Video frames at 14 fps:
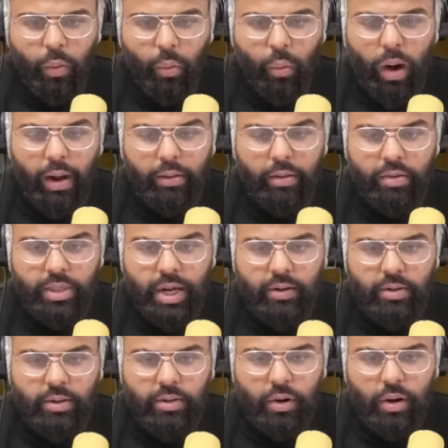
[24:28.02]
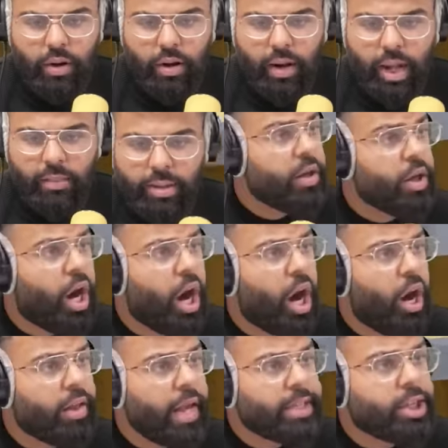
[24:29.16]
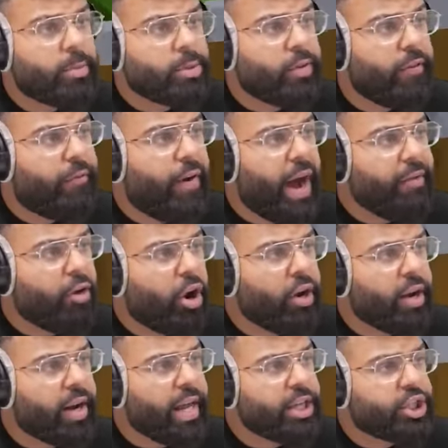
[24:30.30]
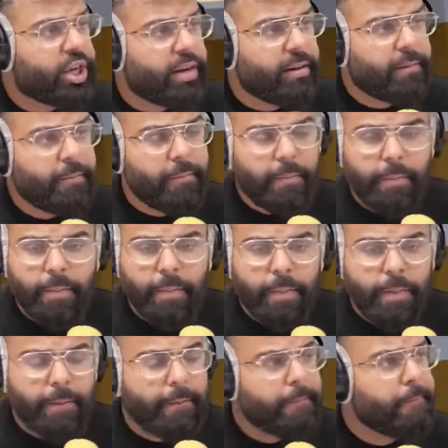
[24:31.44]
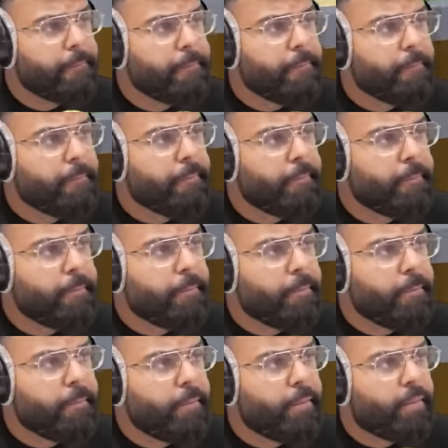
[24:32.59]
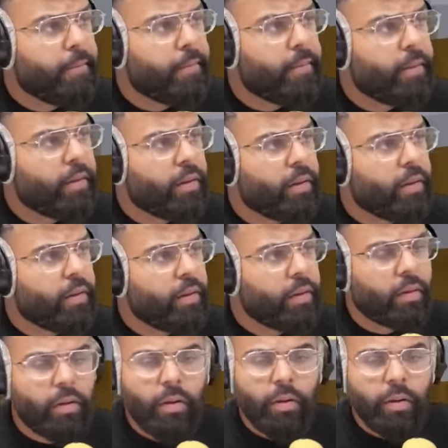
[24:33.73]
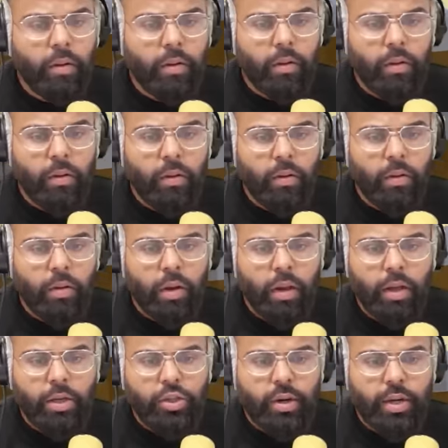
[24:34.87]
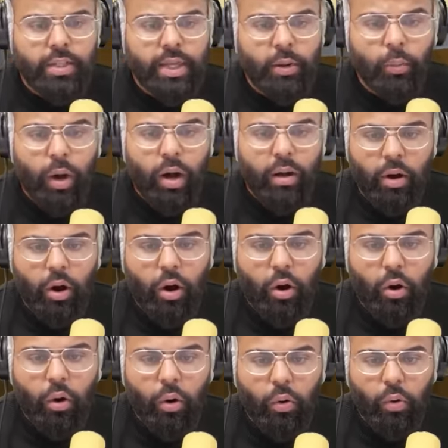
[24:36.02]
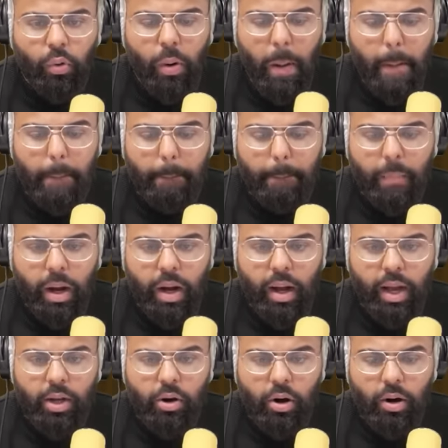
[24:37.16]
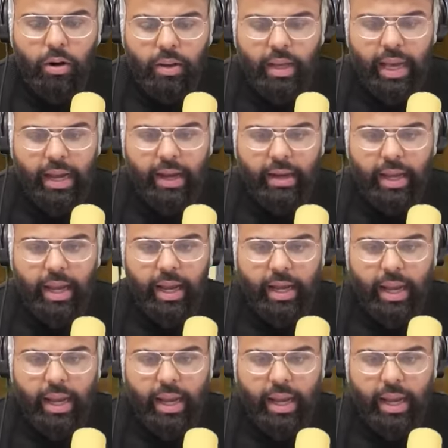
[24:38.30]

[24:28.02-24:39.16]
Wow, those arrows do a lot of damage. Yo, Bro. thanks so much for the $5 donation. use beds or firework crossbow to kill the dragon faster. Interesting. What? Oh my god. Kill it, kill it,